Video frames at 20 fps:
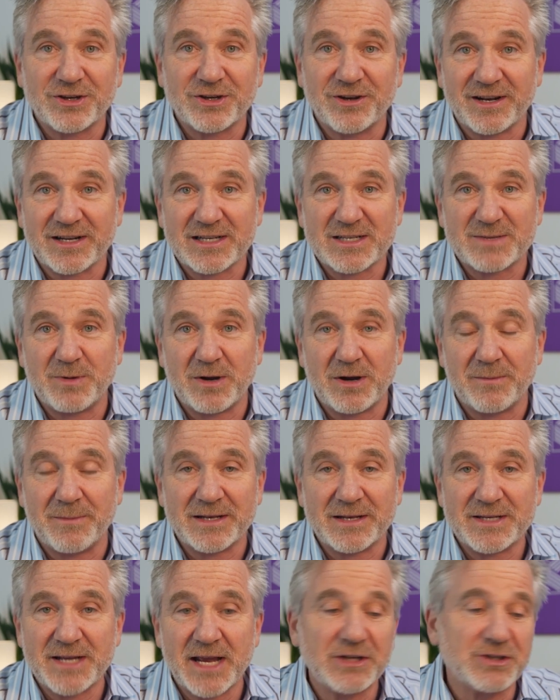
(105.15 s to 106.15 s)
and
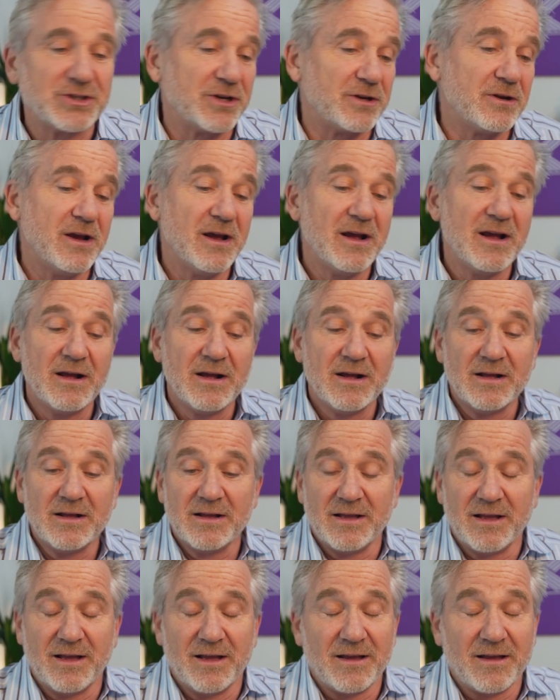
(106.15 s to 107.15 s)
experimentation.
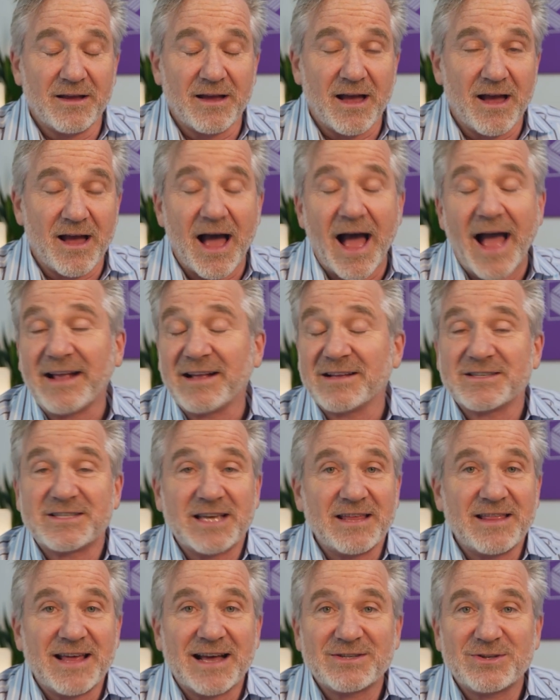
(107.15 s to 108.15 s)
I can
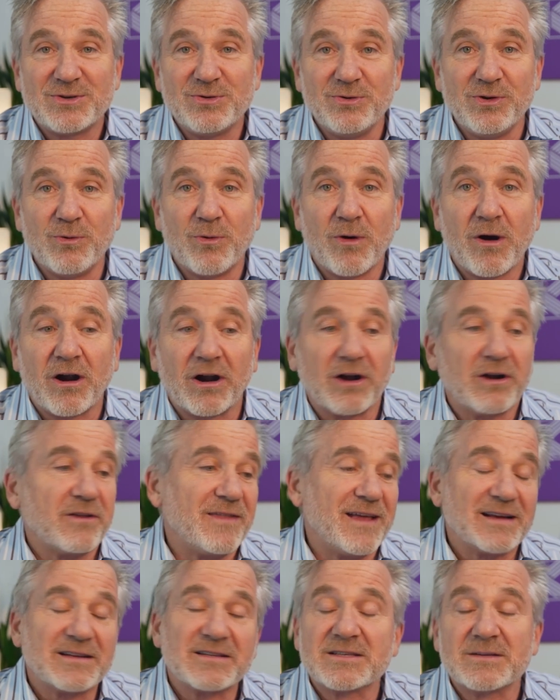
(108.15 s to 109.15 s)
say that's who you are.
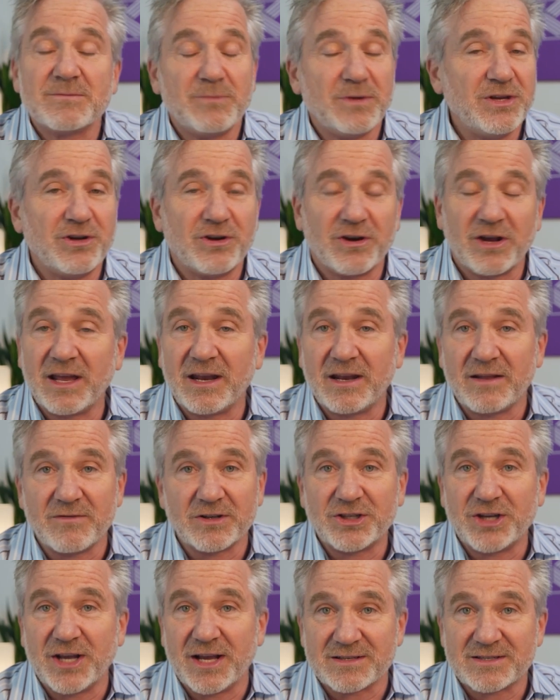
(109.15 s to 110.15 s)
That doesn't mean you're getting
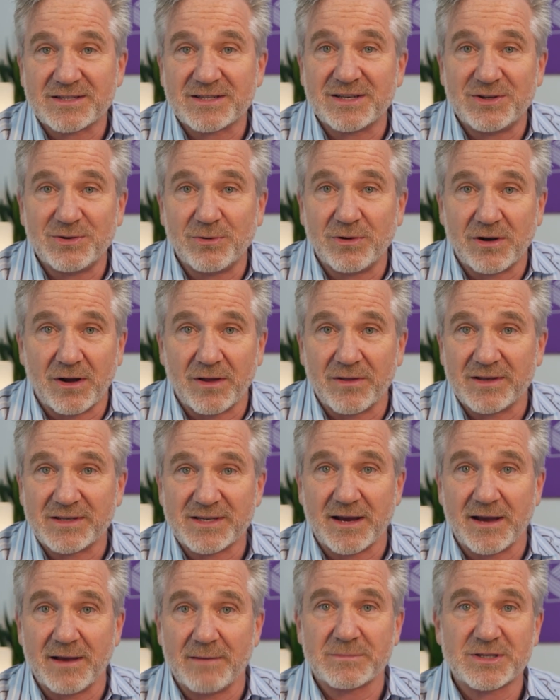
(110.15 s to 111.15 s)
the chance to do it all the
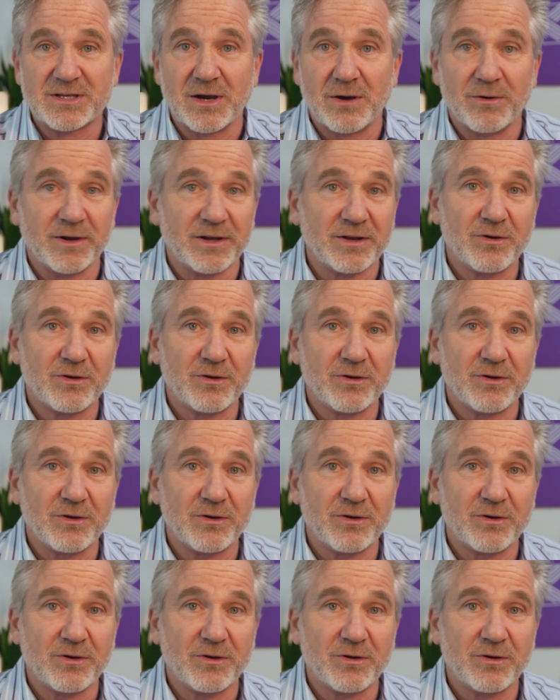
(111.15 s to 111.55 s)
time. Mm-hmm. So it